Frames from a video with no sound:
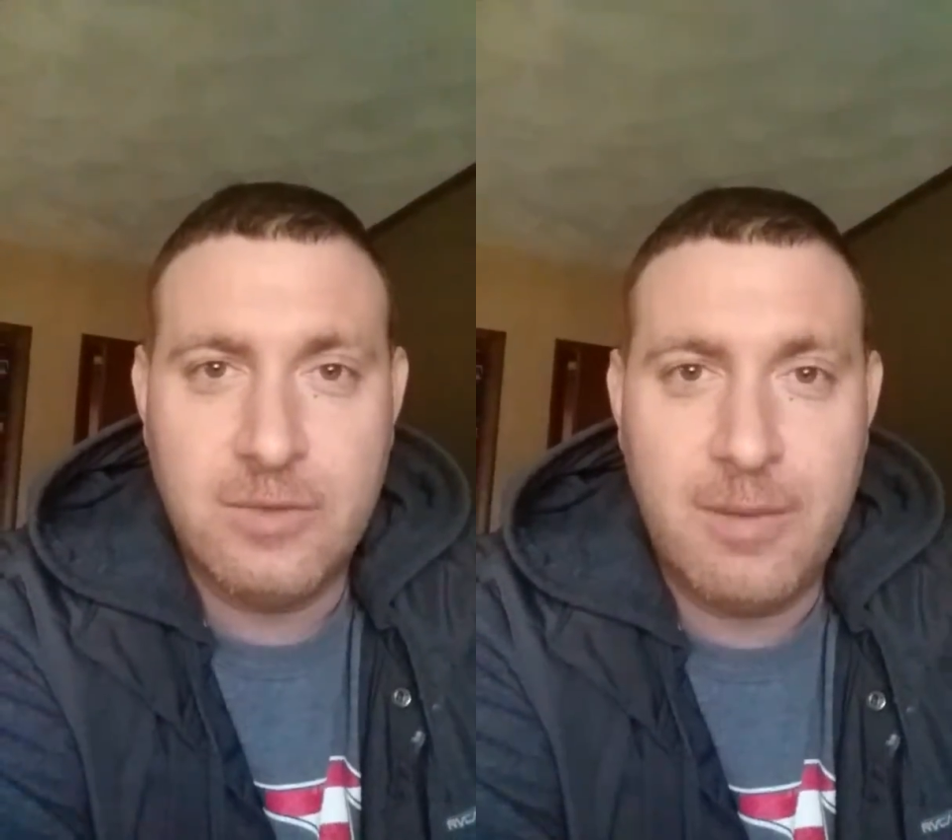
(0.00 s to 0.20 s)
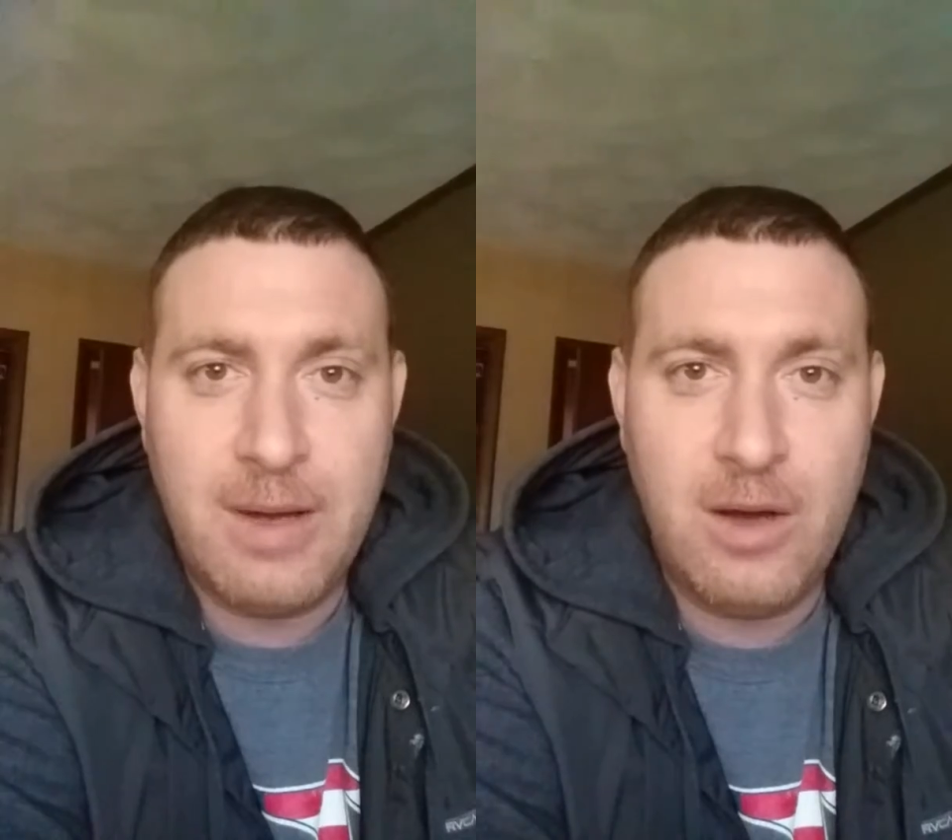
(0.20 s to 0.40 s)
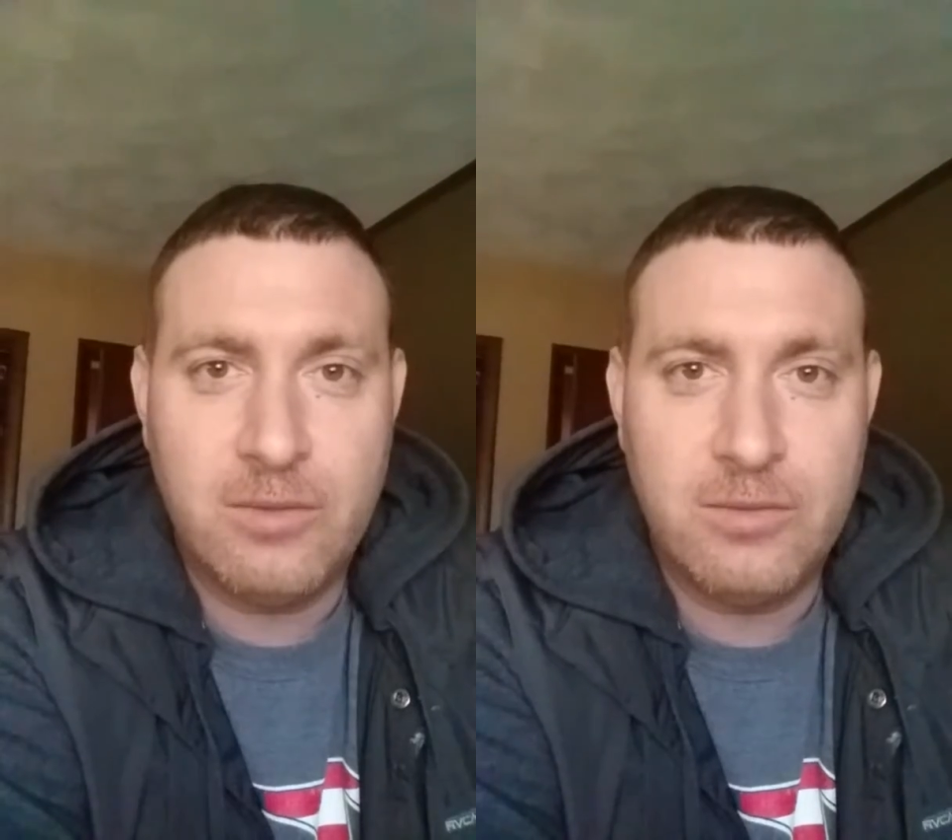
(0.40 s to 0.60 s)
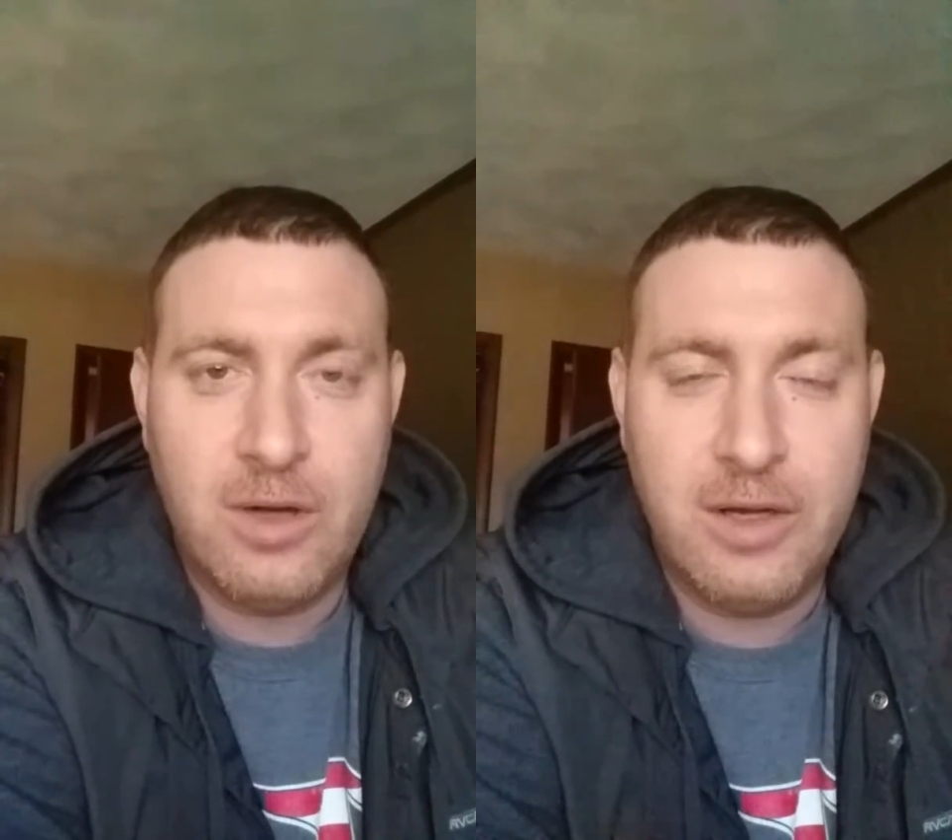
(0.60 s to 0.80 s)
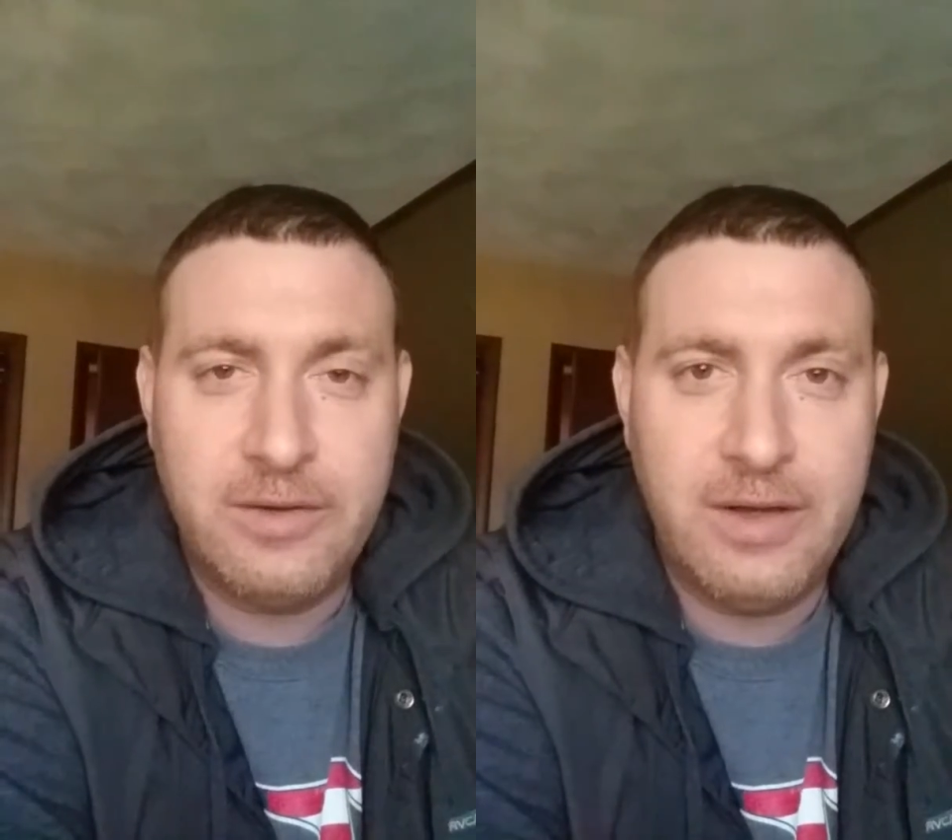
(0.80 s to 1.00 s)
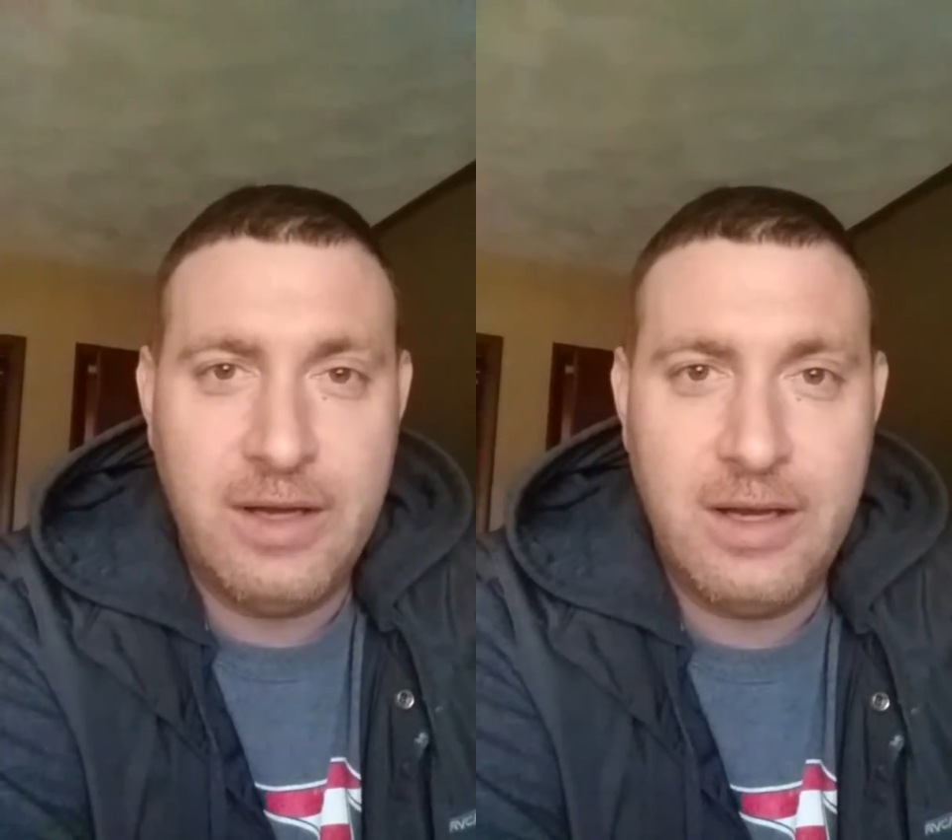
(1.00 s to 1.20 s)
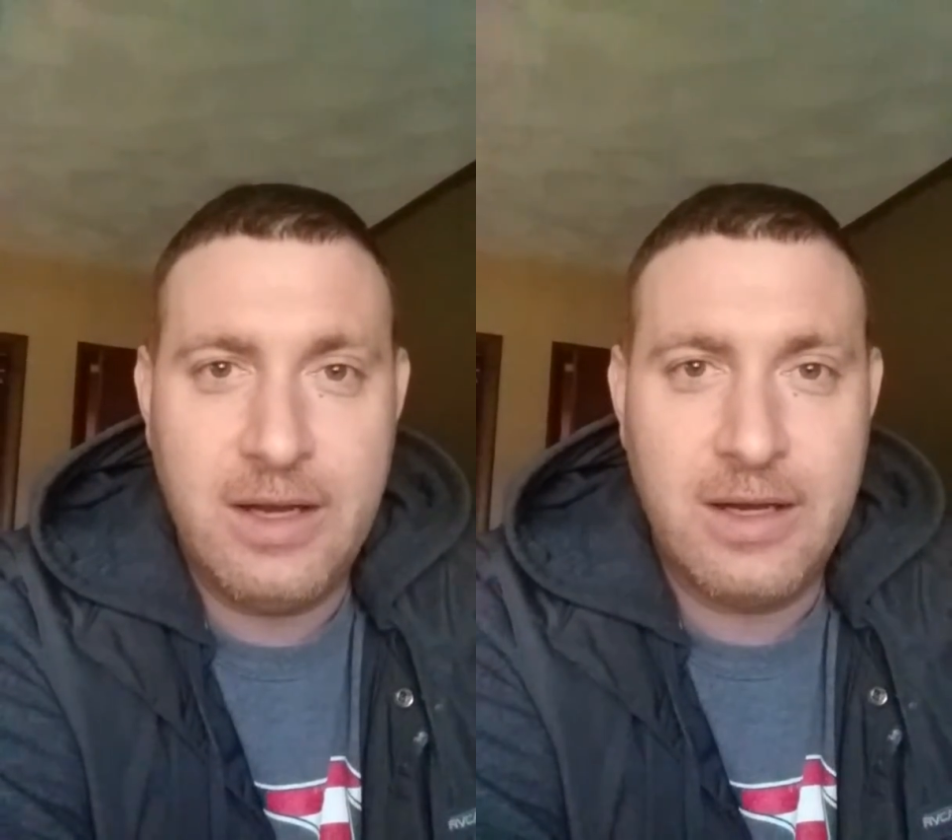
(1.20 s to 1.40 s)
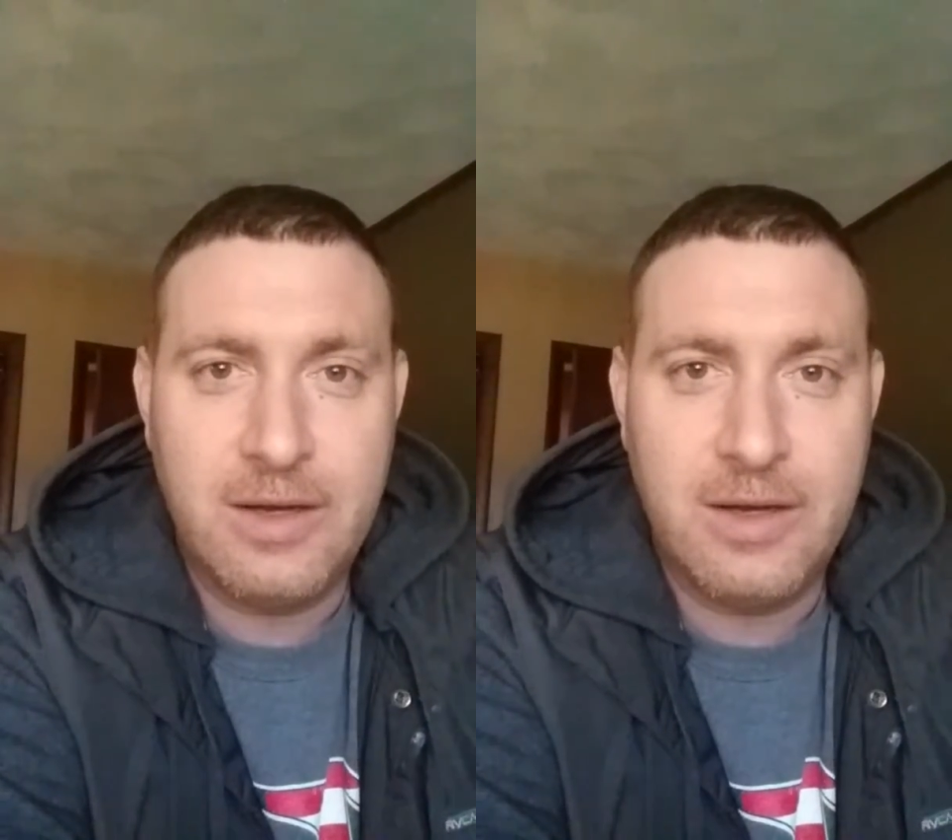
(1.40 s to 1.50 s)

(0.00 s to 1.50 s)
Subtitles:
about hunting